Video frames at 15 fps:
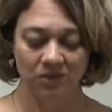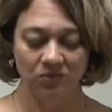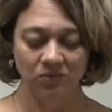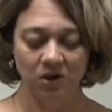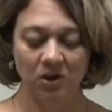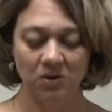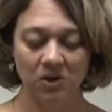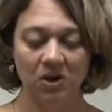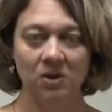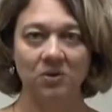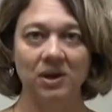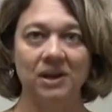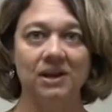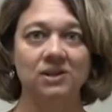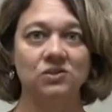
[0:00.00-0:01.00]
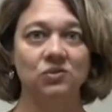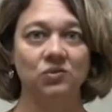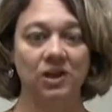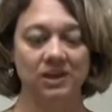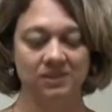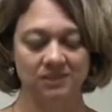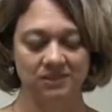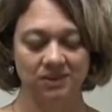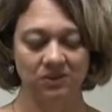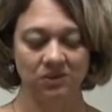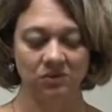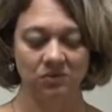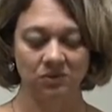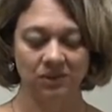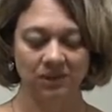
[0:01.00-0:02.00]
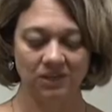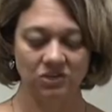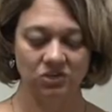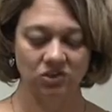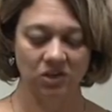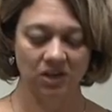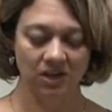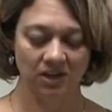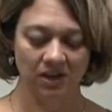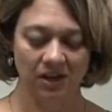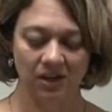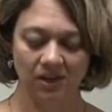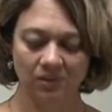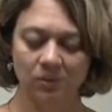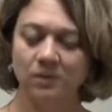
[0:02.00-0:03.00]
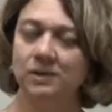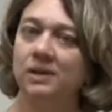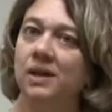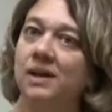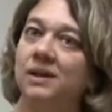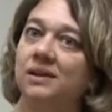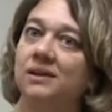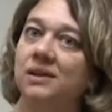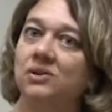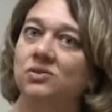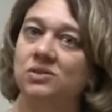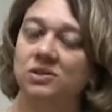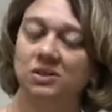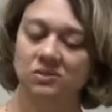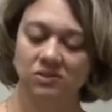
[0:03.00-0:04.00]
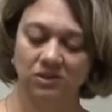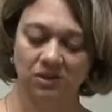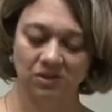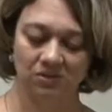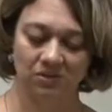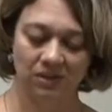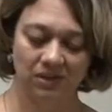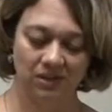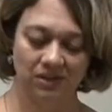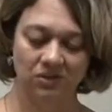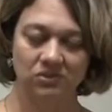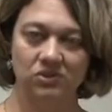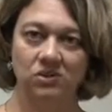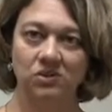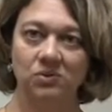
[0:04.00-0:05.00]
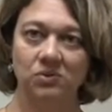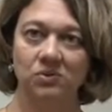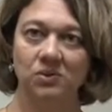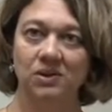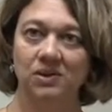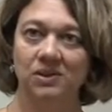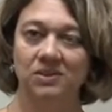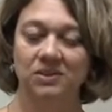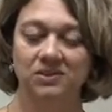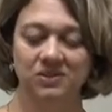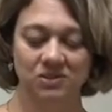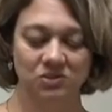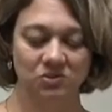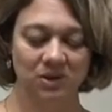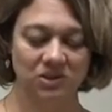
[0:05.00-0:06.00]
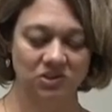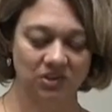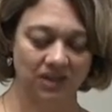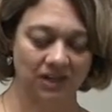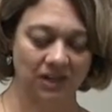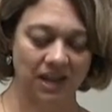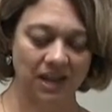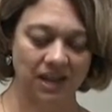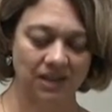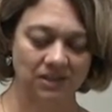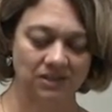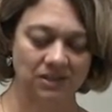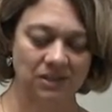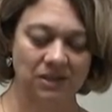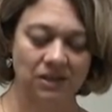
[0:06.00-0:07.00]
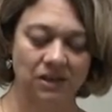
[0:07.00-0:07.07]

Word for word: Frodo and his friends than you really should, and I will uh, introduce you to the situation at hand.